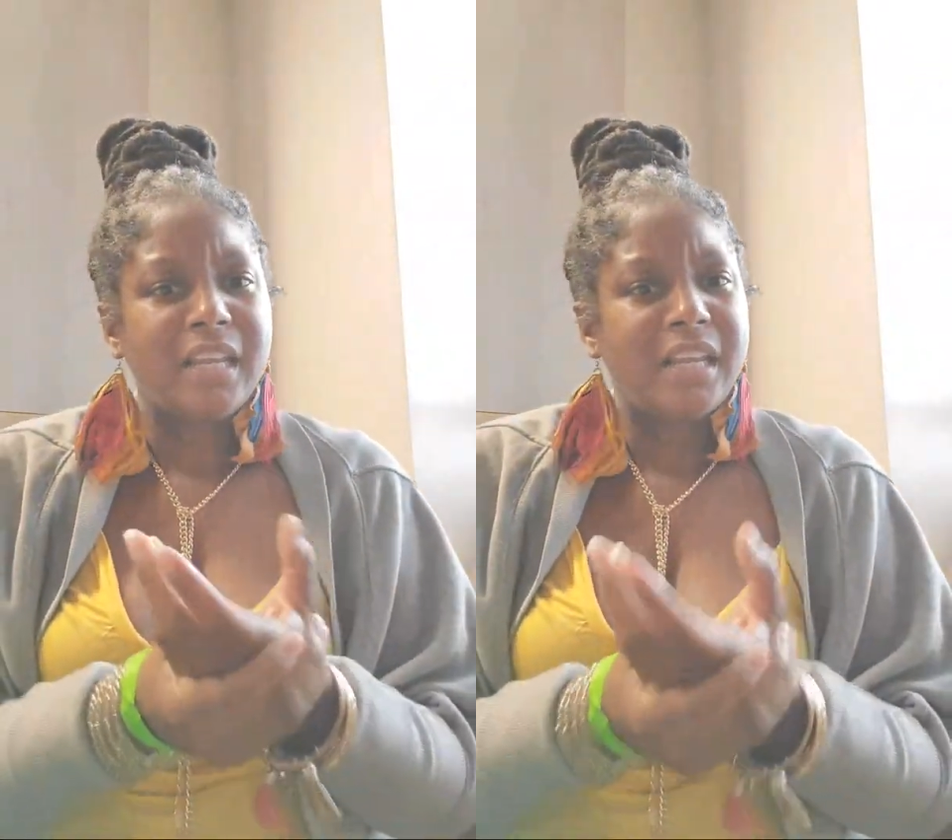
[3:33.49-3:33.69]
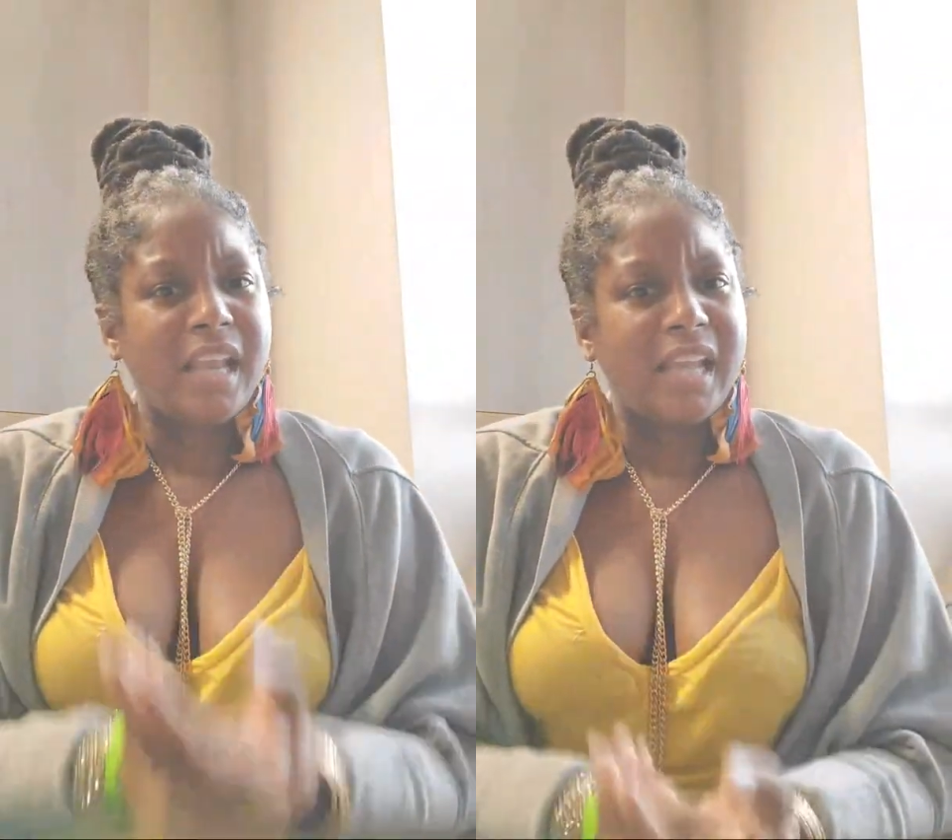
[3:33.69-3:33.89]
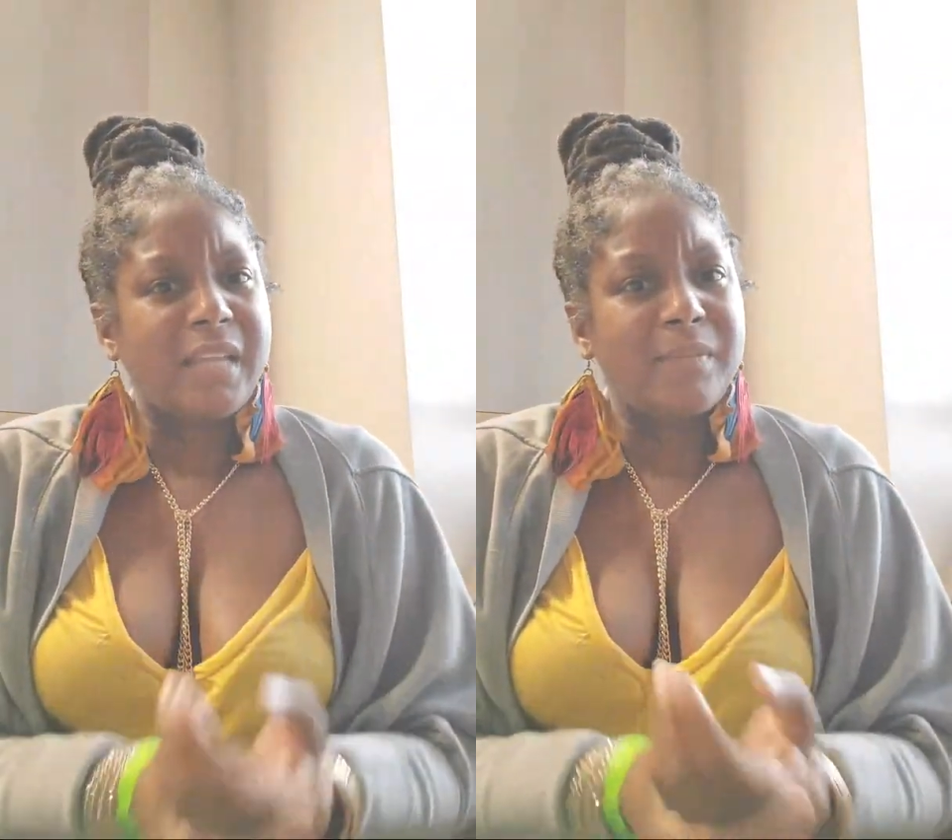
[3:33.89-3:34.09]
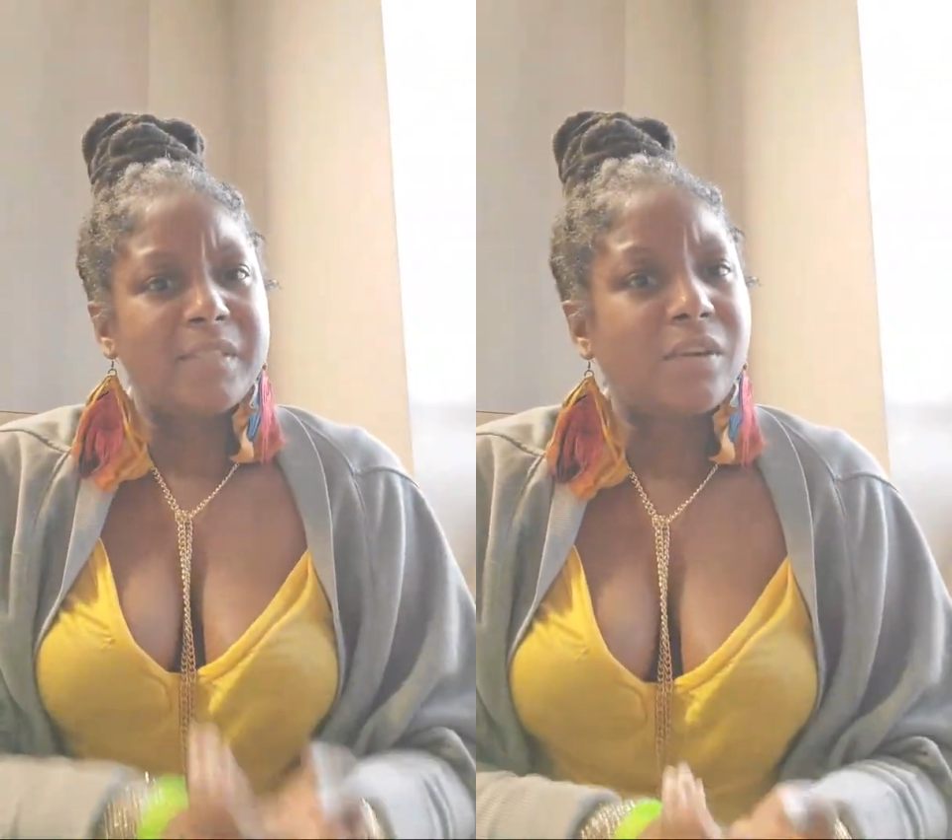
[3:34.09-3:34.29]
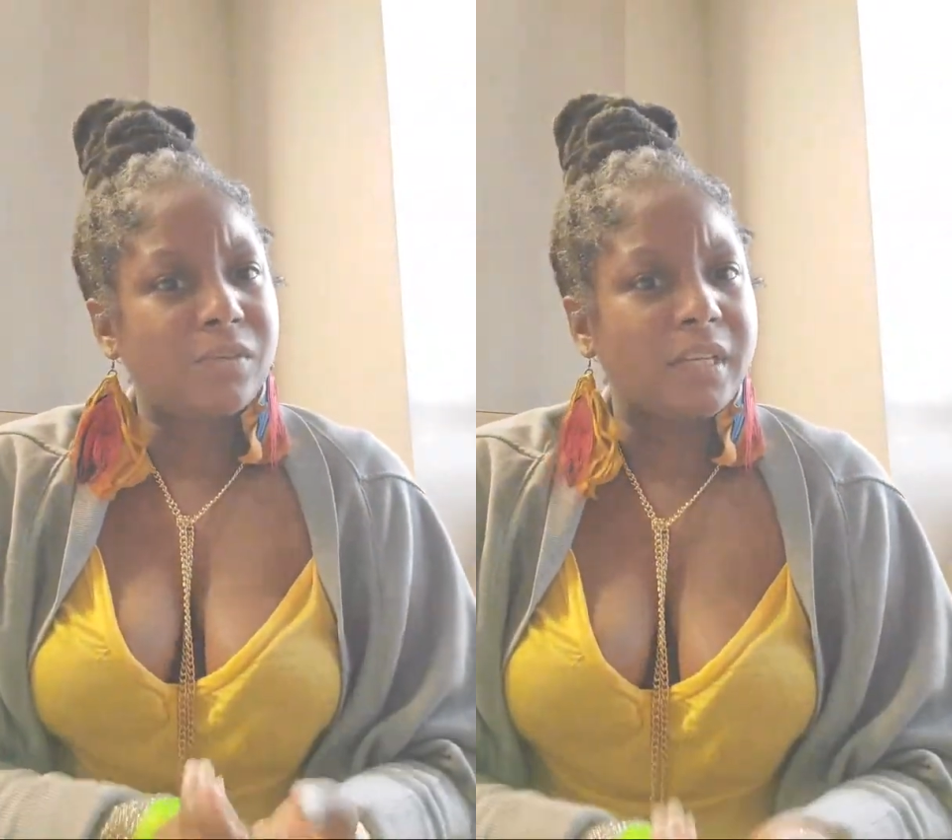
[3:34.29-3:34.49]
like he was
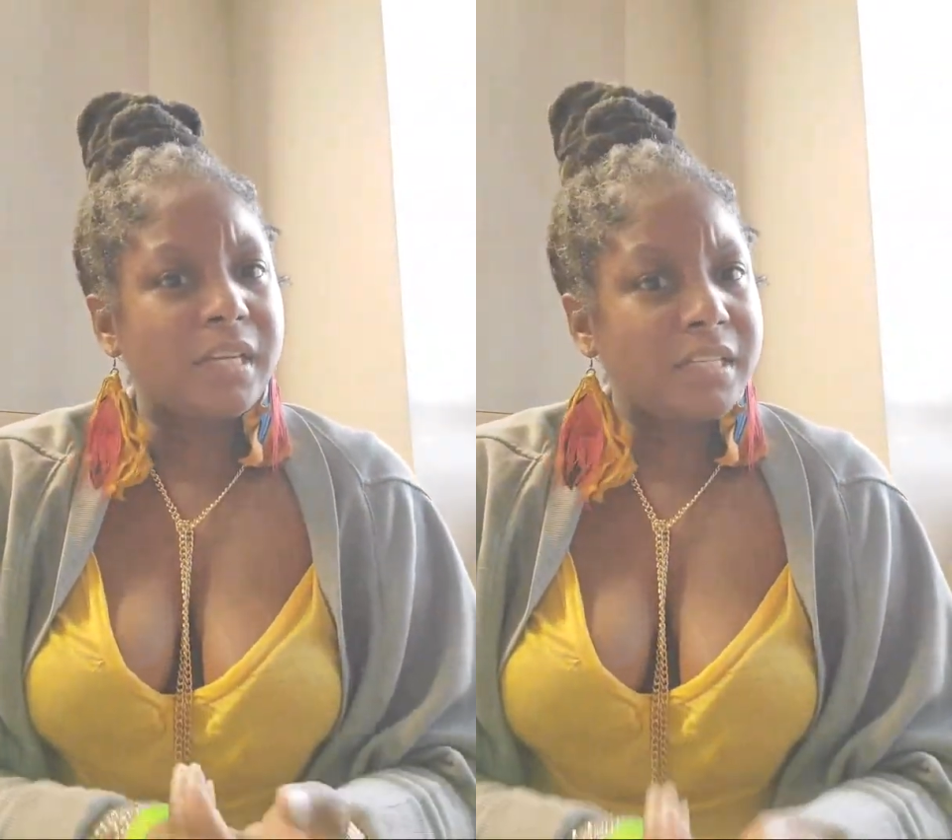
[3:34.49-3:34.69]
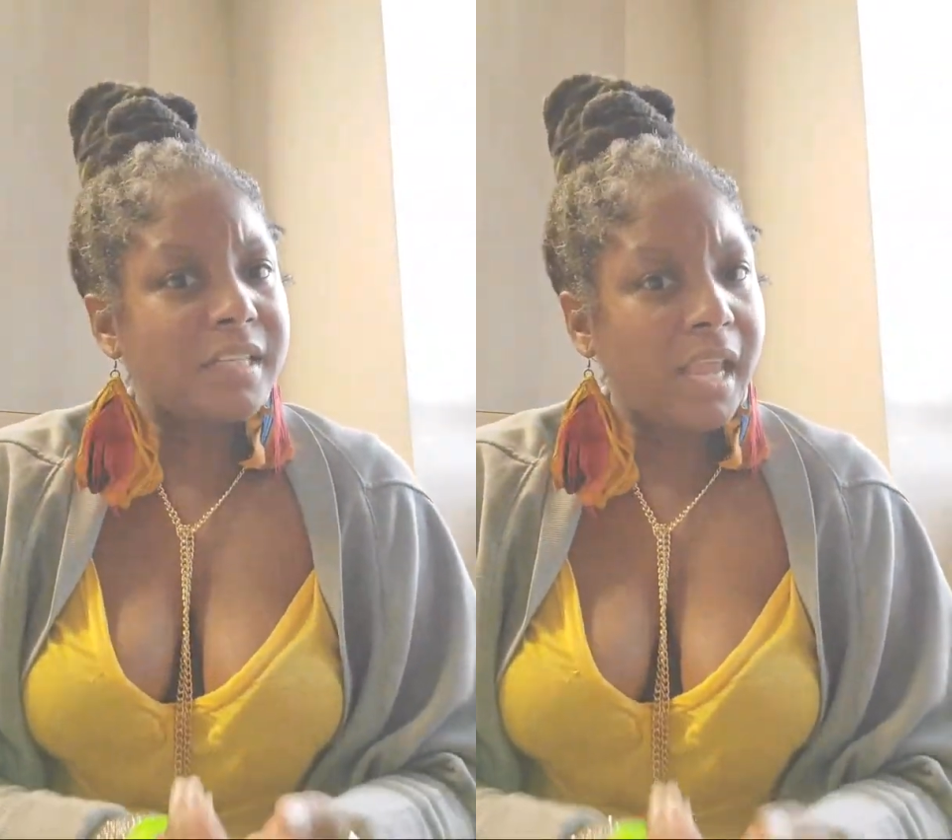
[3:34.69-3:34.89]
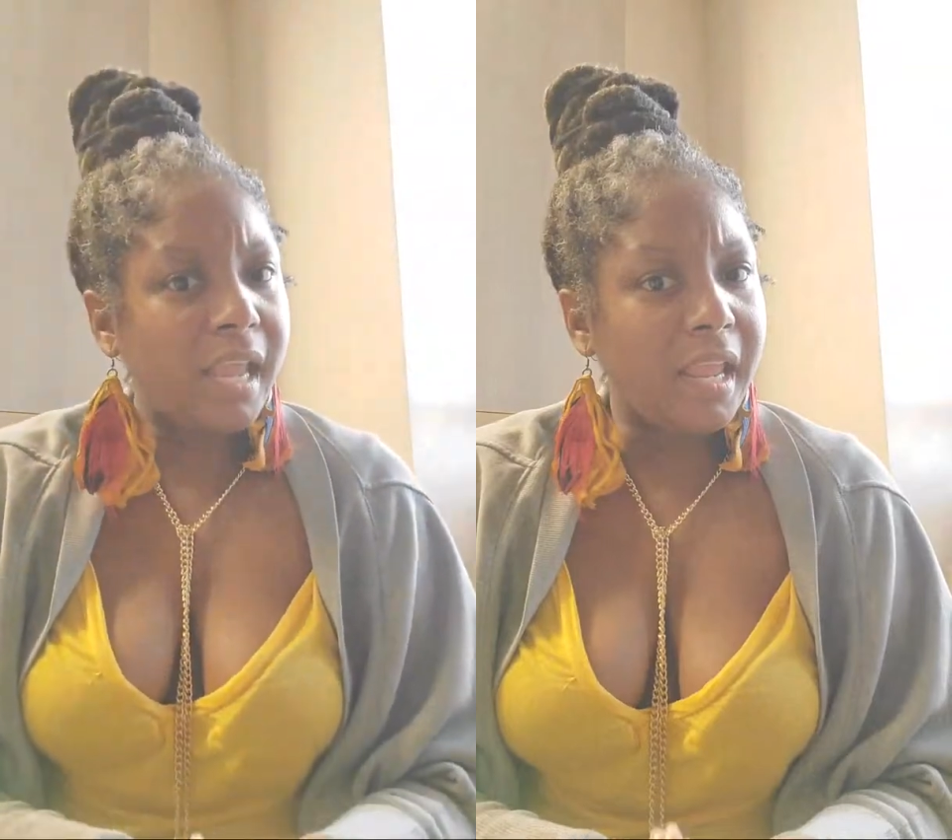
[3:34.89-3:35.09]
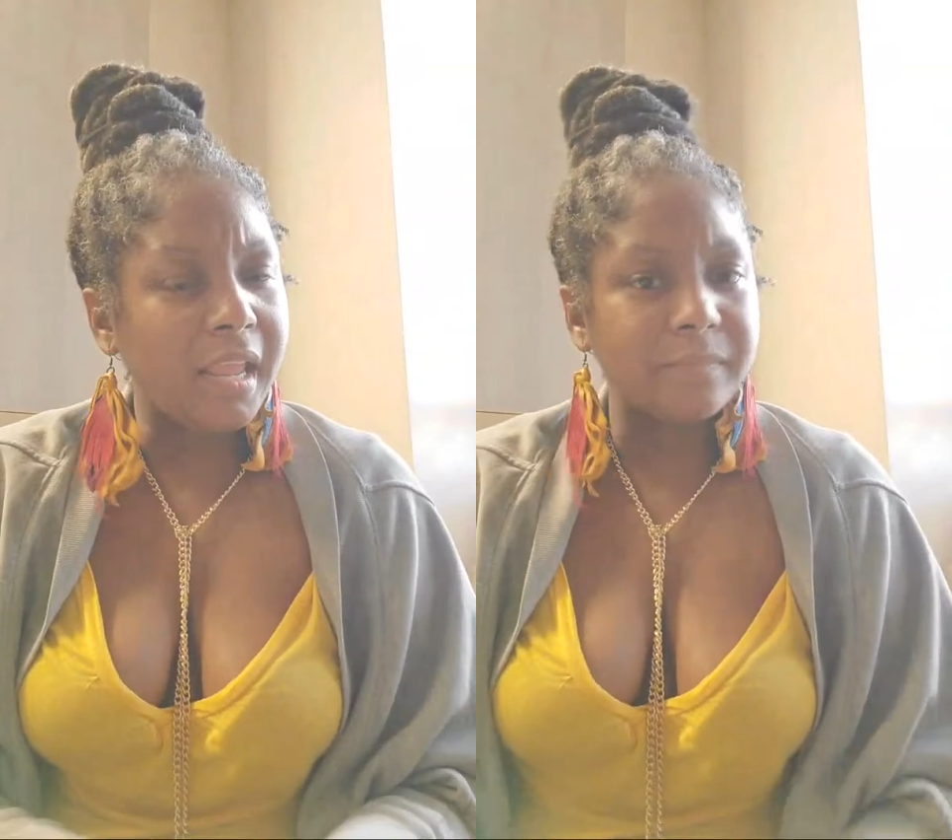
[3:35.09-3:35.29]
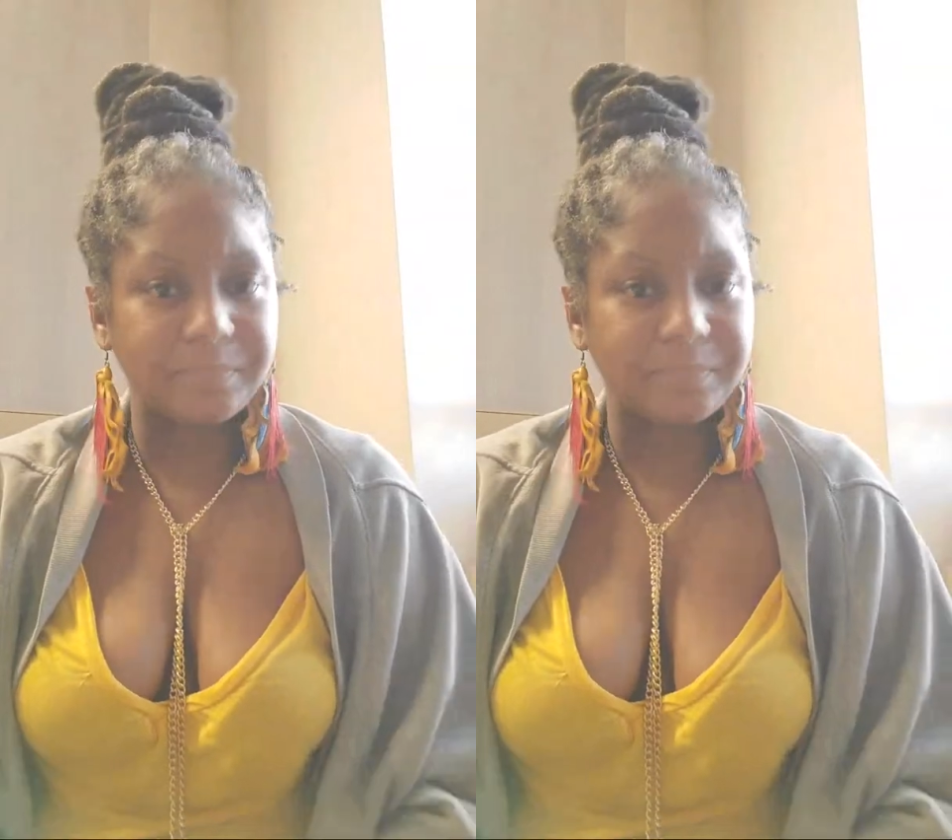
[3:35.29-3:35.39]
holding his hand.